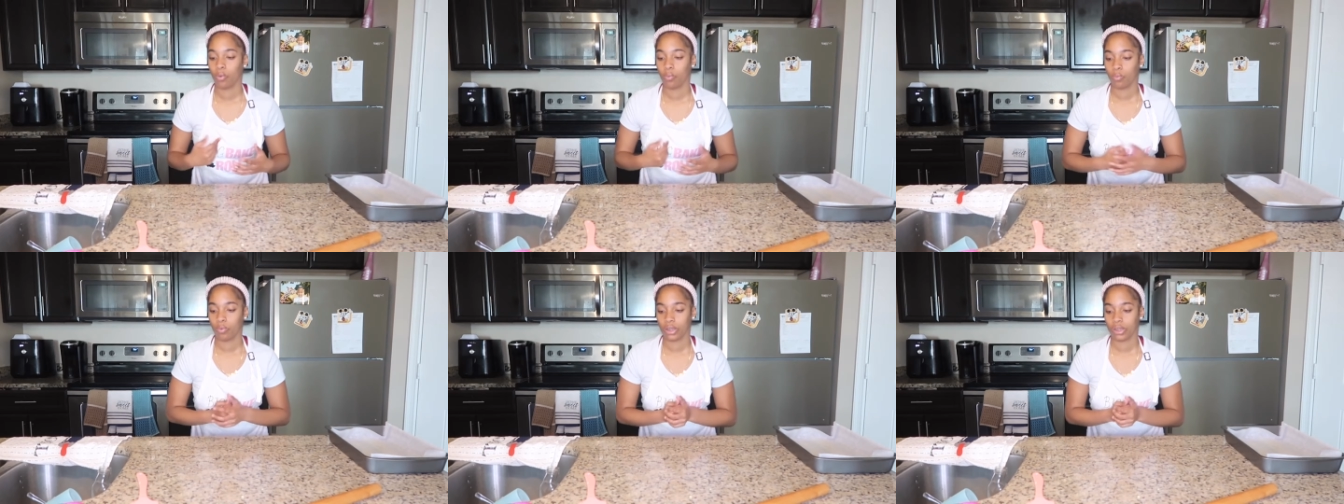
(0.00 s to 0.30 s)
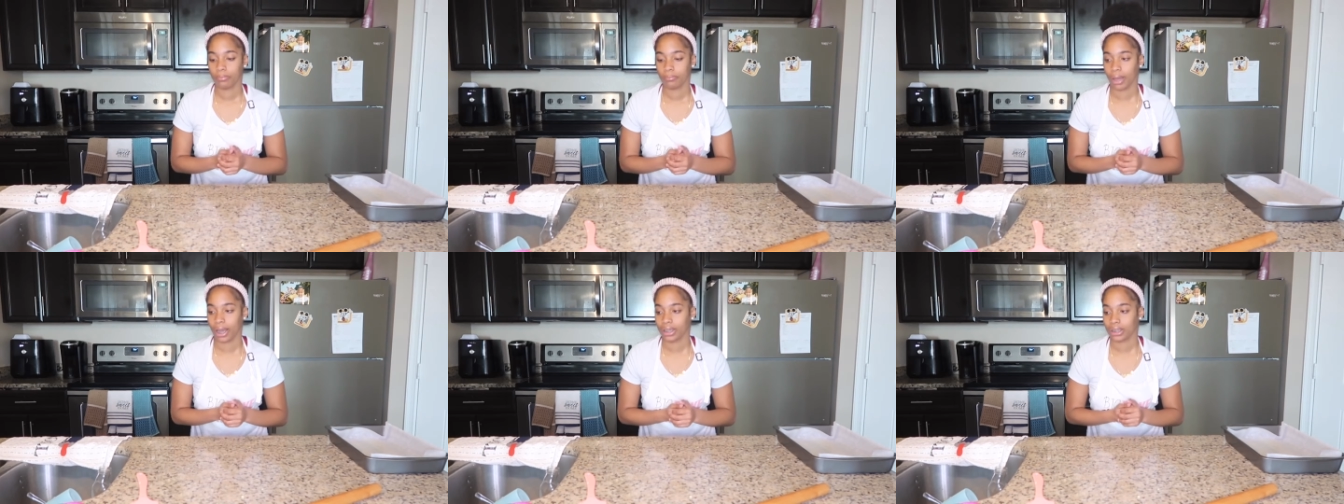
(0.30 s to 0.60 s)

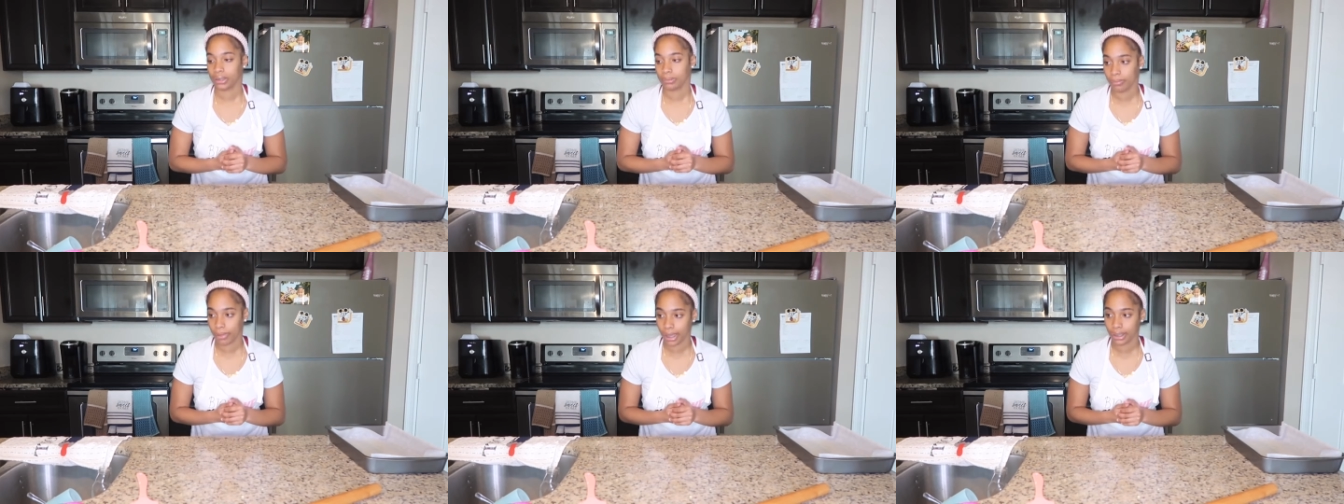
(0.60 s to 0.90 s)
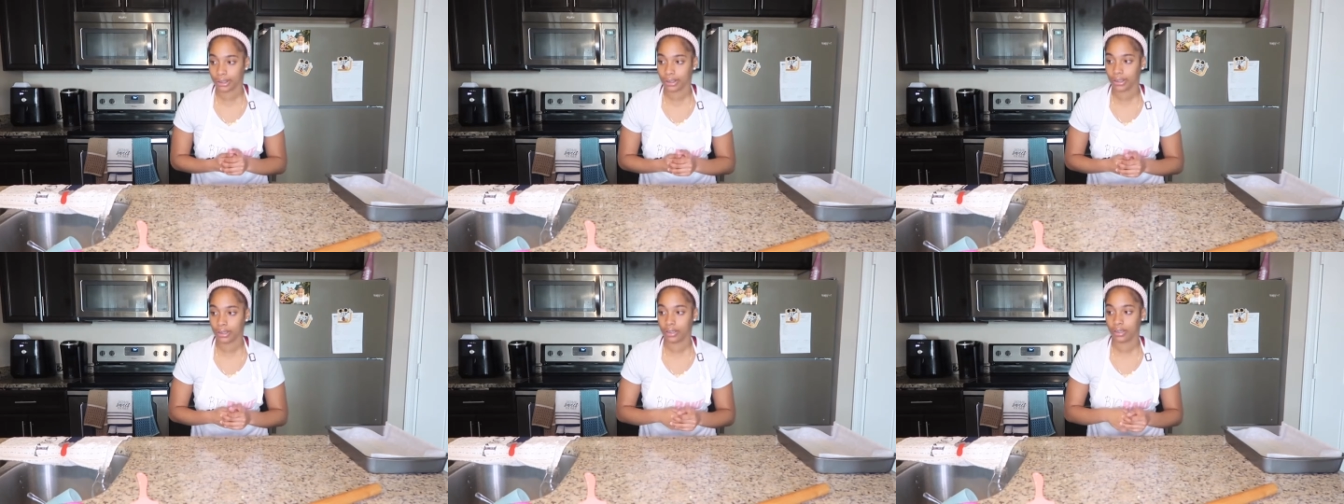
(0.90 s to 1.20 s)
with my
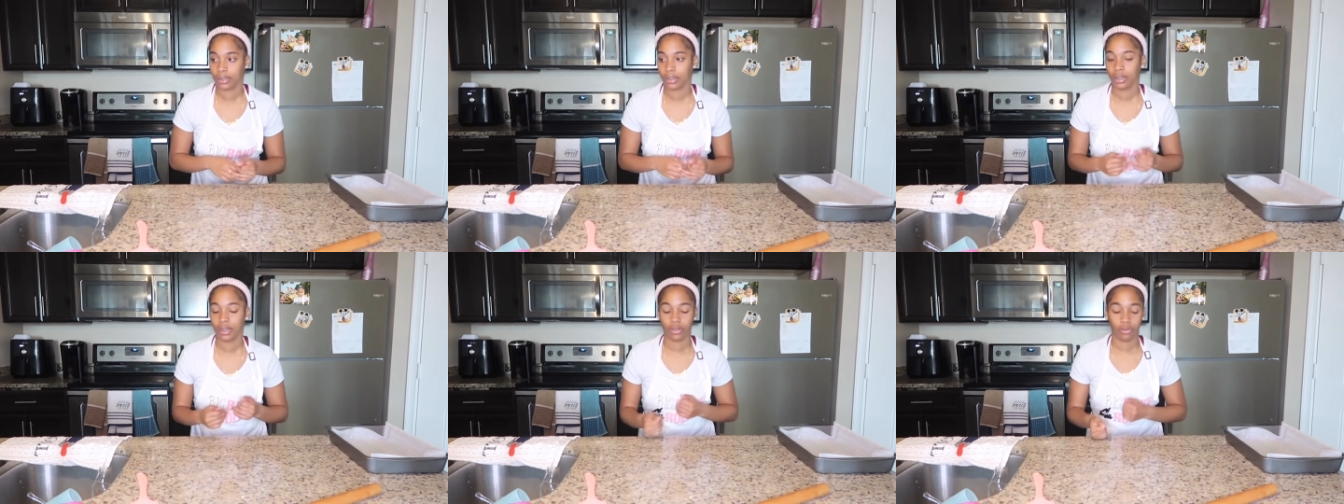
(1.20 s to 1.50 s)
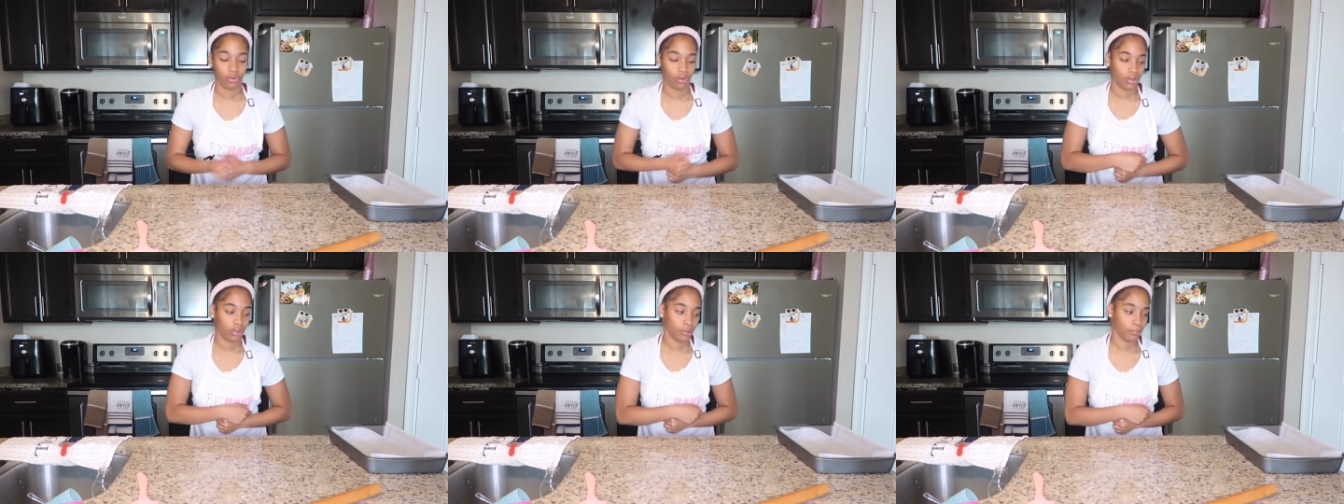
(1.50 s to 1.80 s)
spatula in
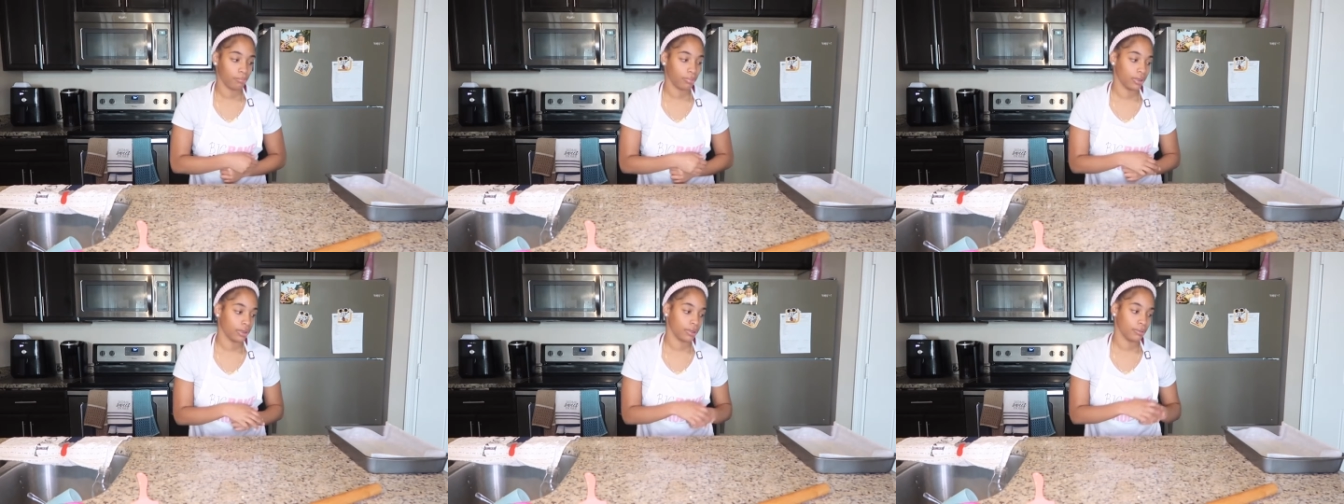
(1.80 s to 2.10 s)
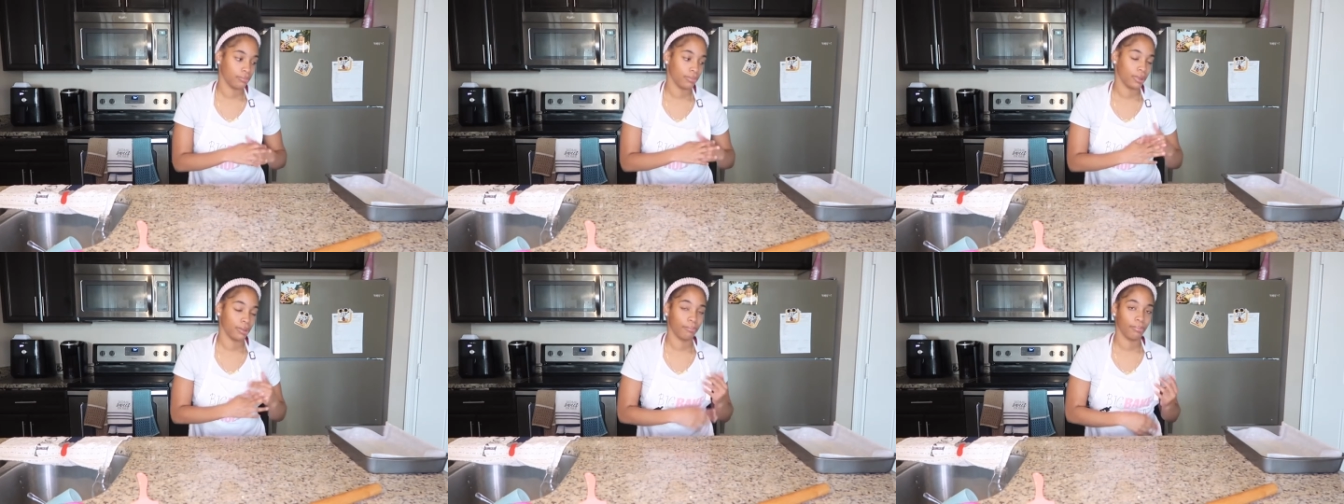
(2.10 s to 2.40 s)
order to put
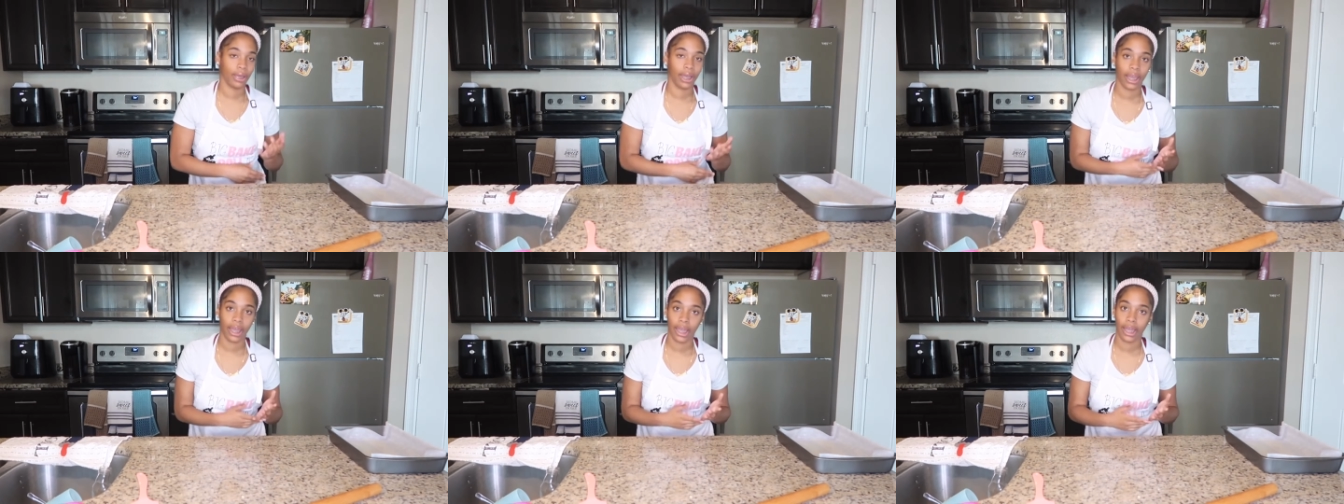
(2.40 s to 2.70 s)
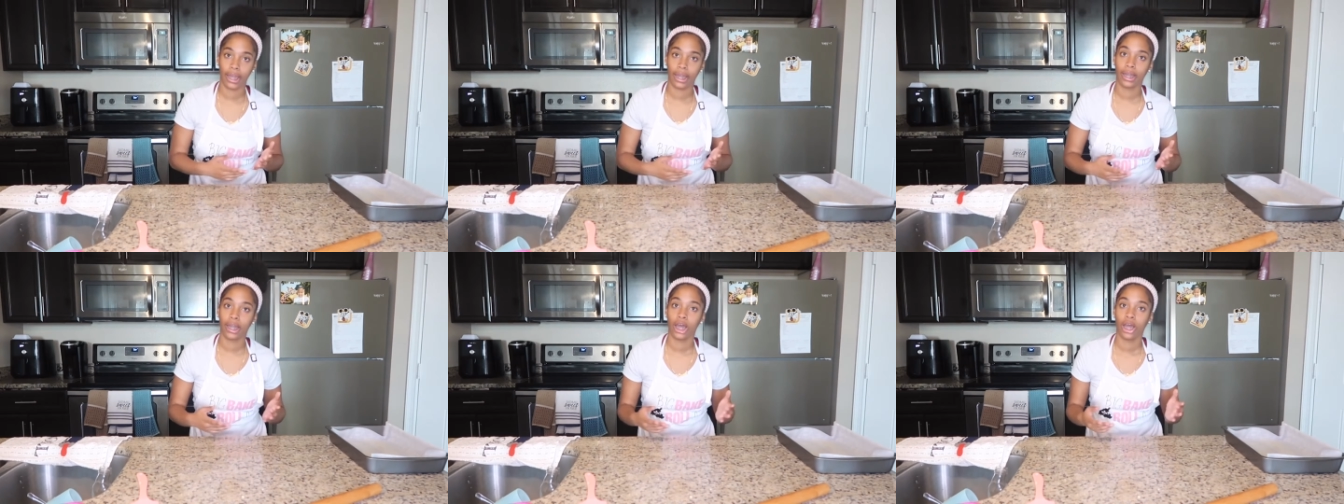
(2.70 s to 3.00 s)
them in the
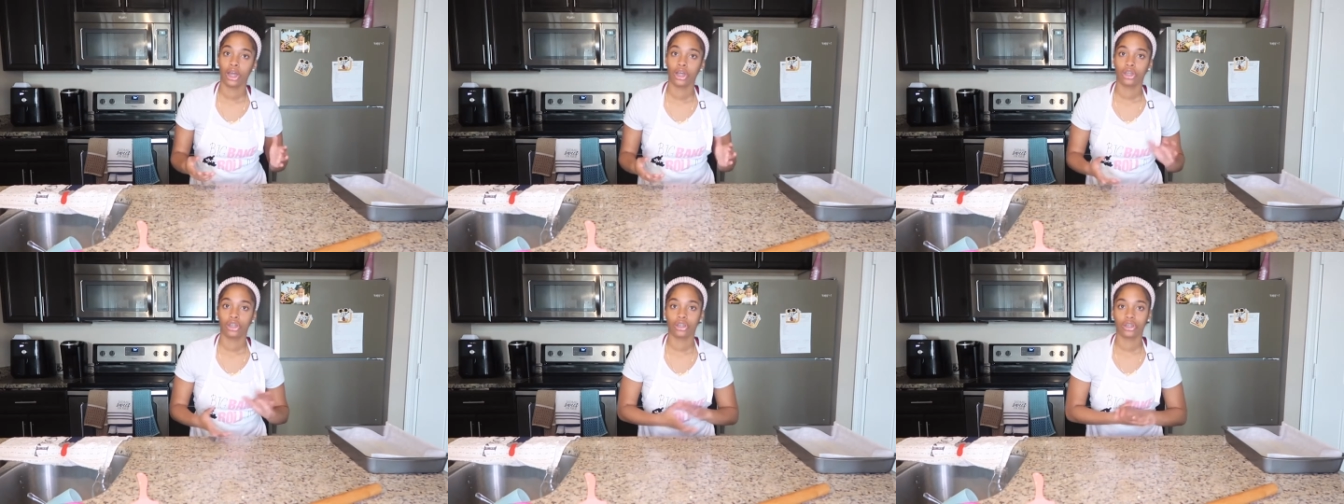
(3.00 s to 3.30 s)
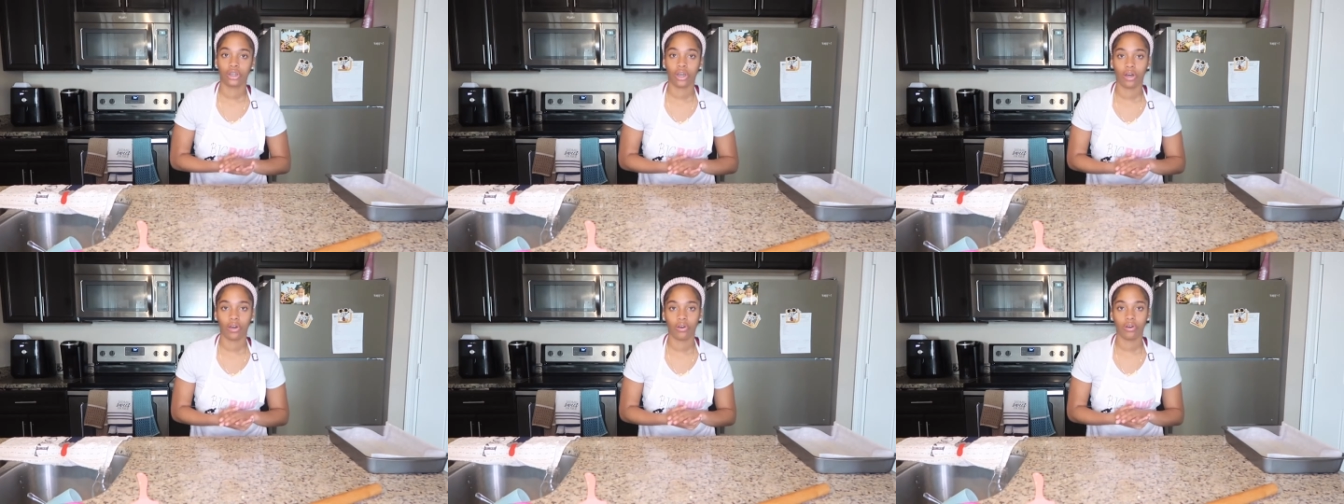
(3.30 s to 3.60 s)
pan.
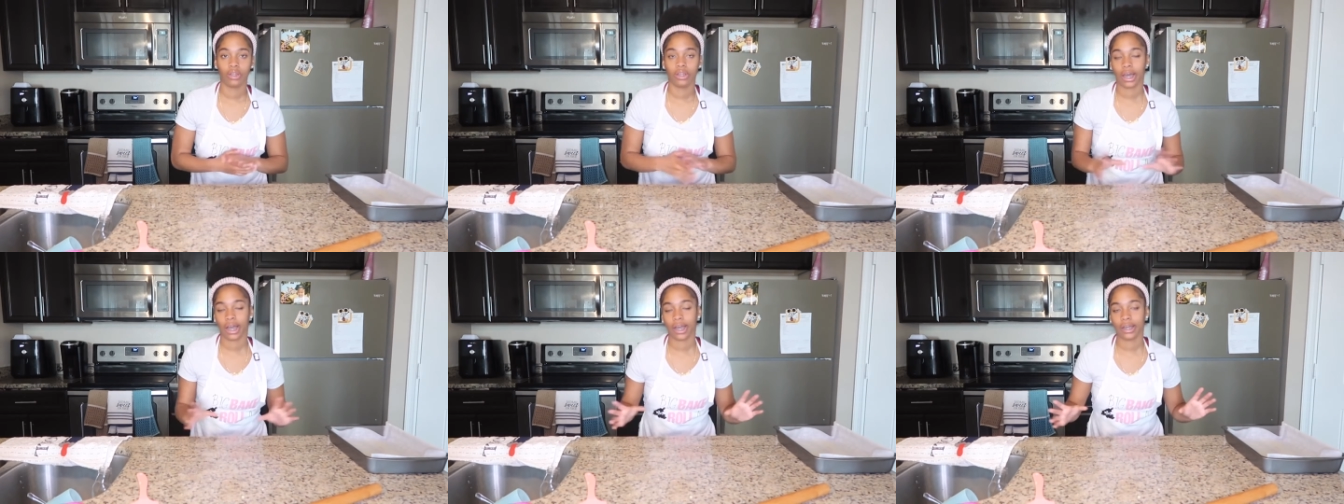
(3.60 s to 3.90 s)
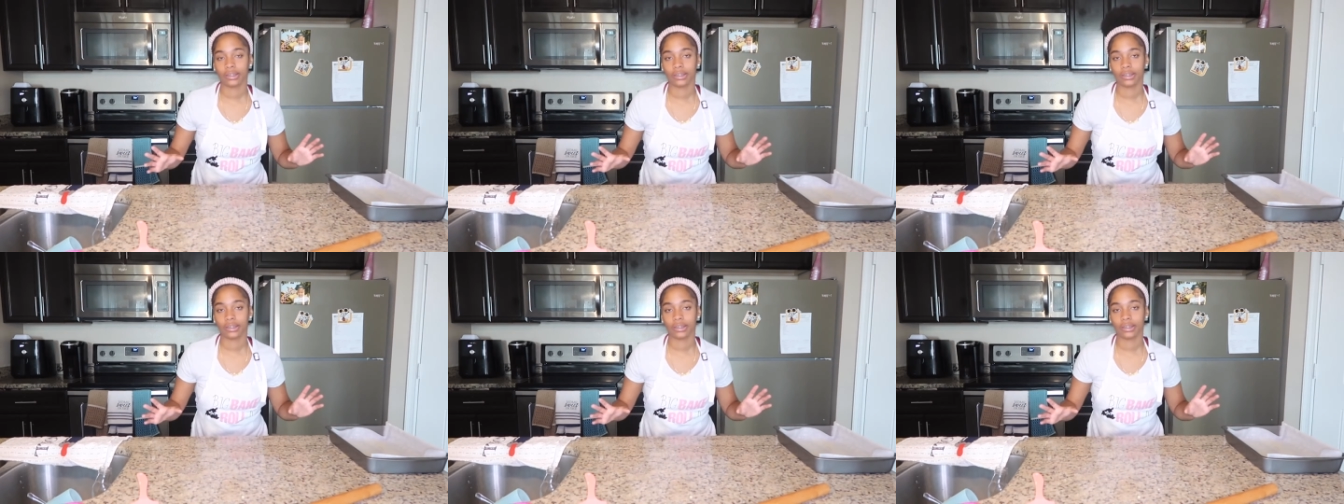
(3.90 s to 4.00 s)
So like I